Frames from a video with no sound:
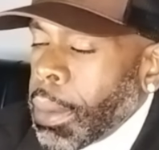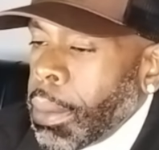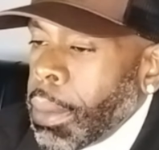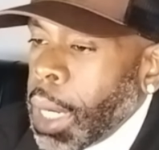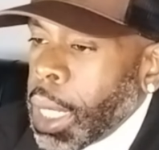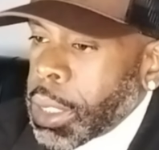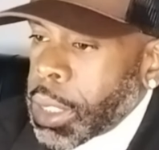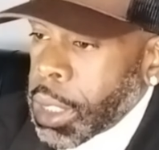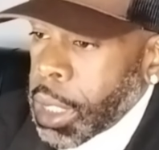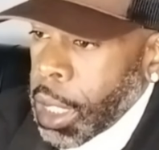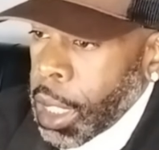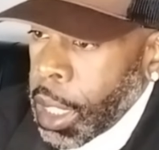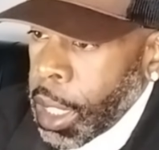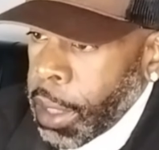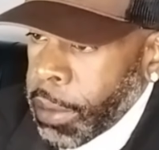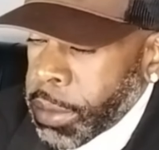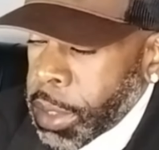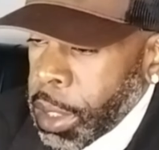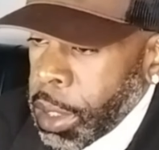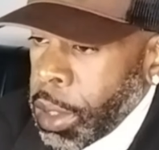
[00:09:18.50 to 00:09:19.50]
Much
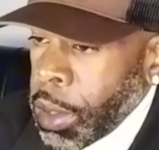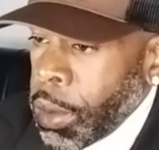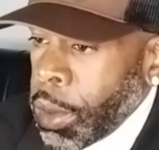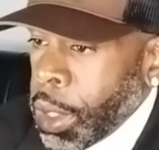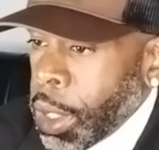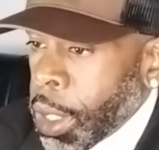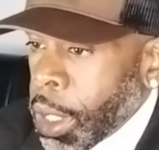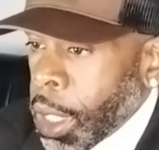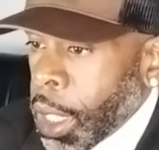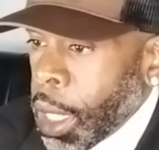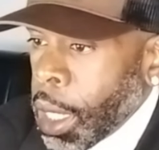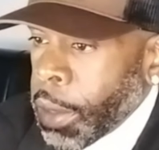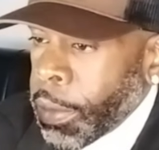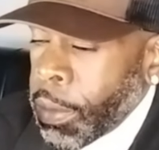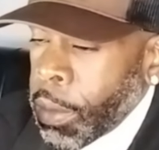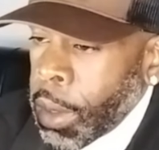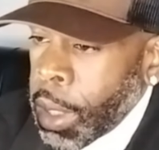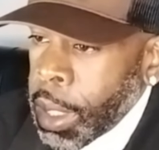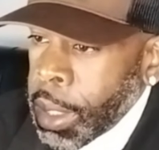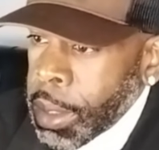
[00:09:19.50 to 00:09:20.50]
love to you and your
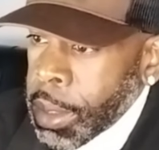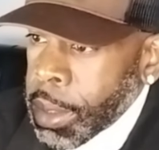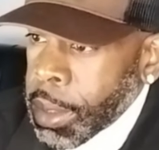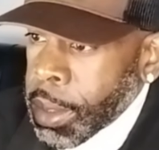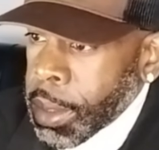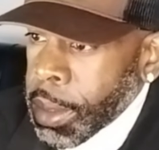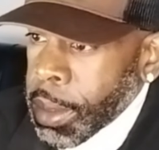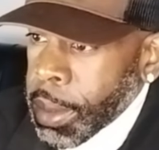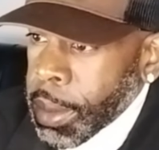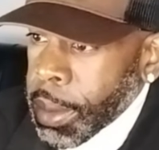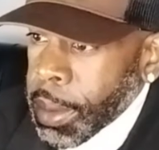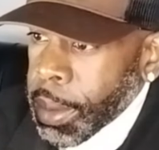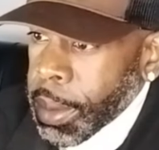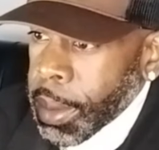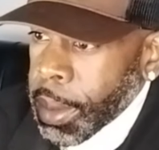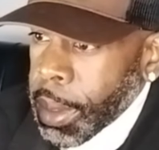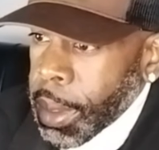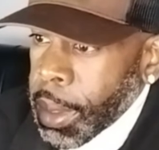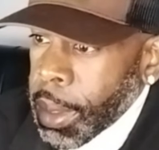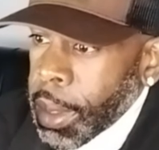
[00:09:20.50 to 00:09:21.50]
loved ones.
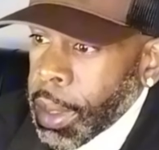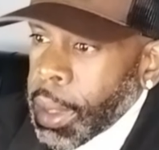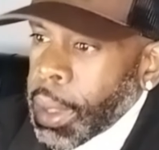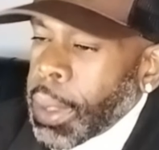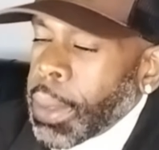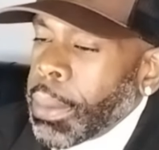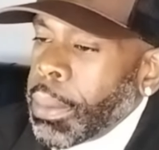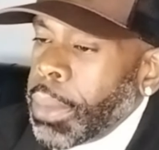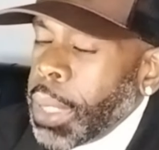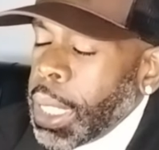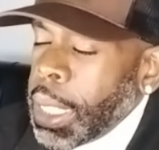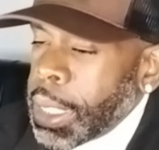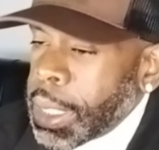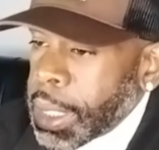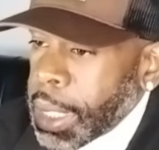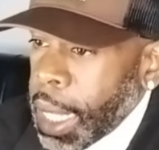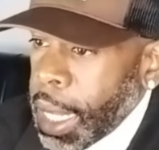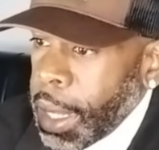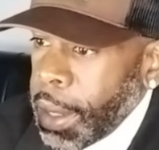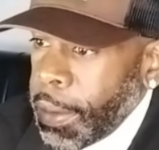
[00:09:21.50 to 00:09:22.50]
Be
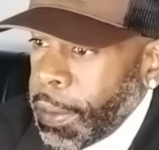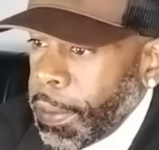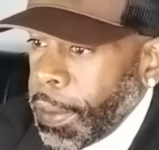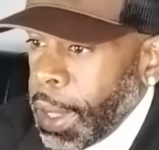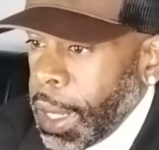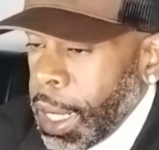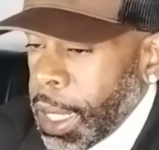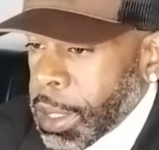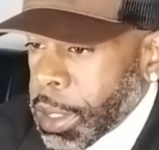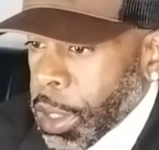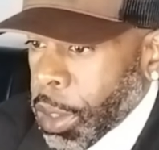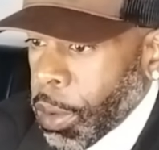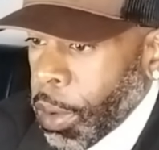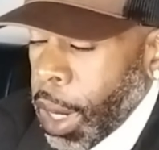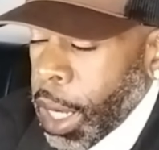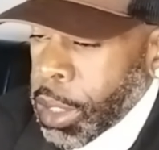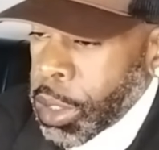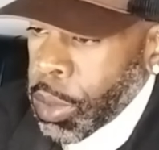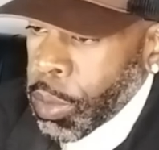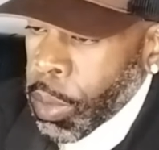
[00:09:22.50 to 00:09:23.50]
safe. It is a
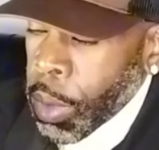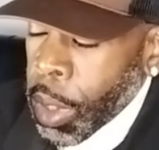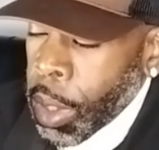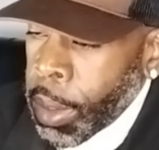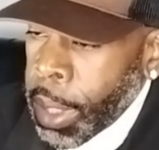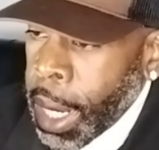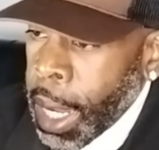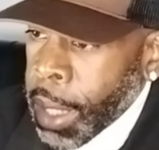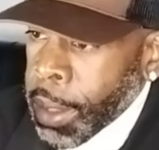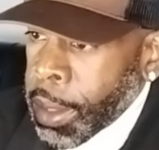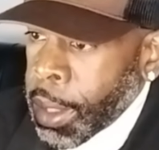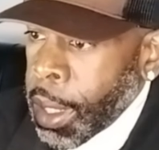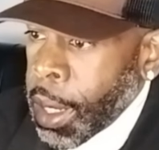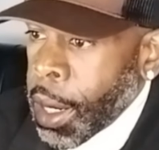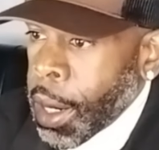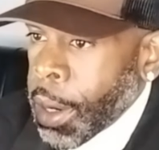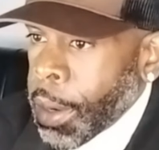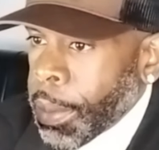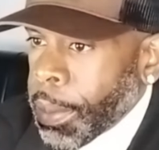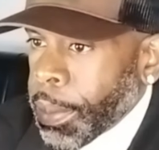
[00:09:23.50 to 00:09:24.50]
crazy world out
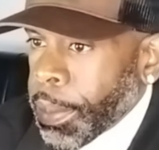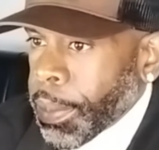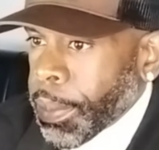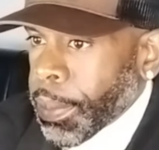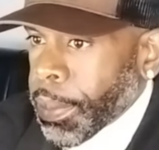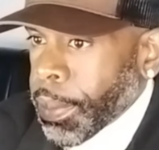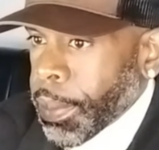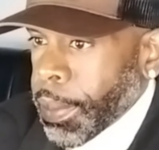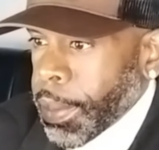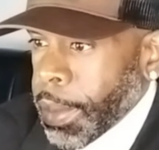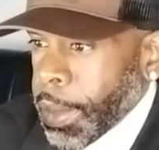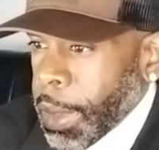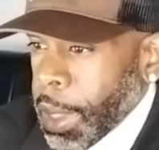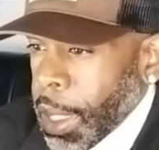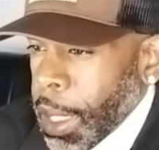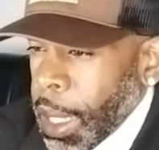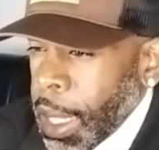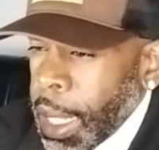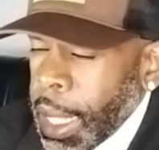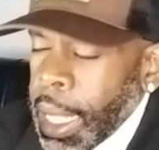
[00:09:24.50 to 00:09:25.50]
there.
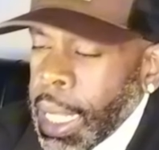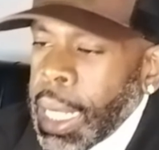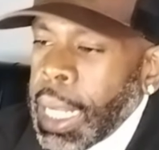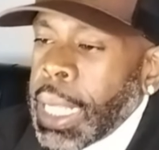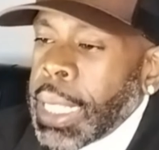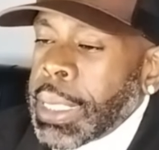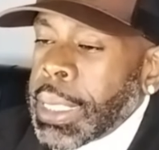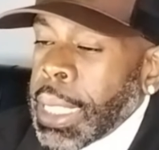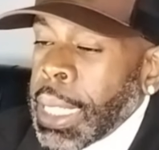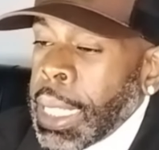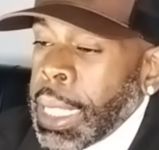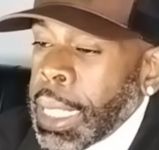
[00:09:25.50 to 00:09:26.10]
It is